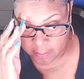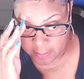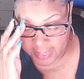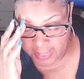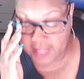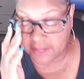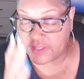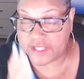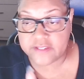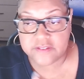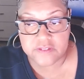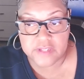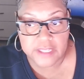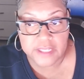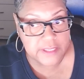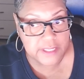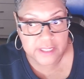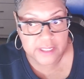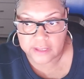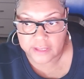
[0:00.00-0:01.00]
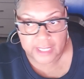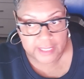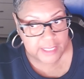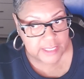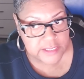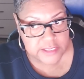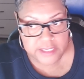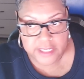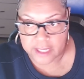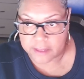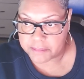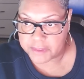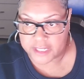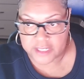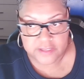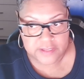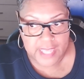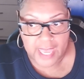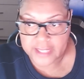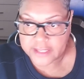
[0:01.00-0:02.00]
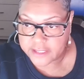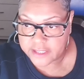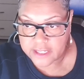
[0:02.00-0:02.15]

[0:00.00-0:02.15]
Unless they did it, like I said, because I